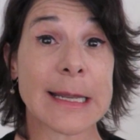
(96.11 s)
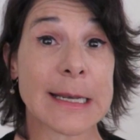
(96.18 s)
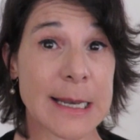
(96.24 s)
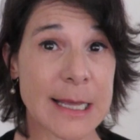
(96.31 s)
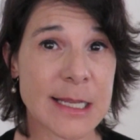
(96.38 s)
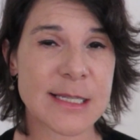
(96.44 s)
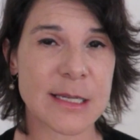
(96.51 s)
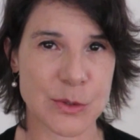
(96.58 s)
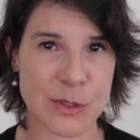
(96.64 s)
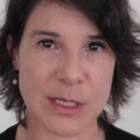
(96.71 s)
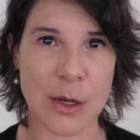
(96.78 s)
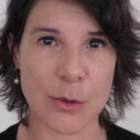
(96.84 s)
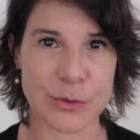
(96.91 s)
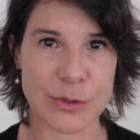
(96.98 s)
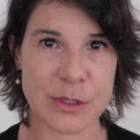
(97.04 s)
and nasal
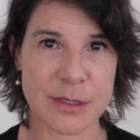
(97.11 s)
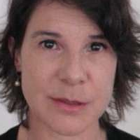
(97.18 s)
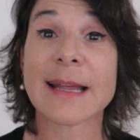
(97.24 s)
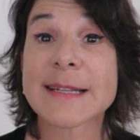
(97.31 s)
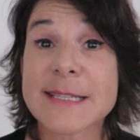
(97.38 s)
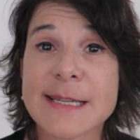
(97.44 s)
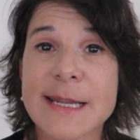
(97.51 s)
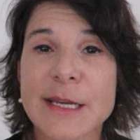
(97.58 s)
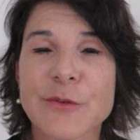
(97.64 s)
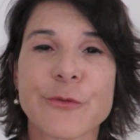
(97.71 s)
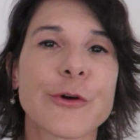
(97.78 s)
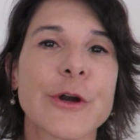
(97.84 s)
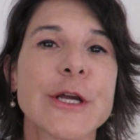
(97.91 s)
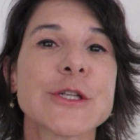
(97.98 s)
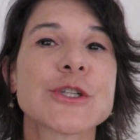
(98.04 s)
sounds. Let's take
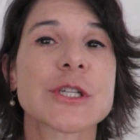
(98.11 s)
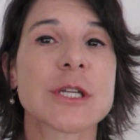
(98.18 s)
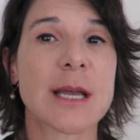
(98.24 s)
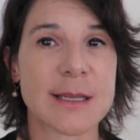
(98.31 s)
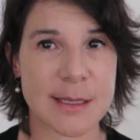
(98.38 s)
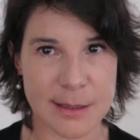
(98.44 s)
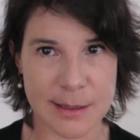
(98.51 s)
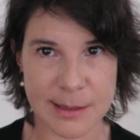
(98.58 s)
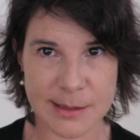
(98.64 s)
French as an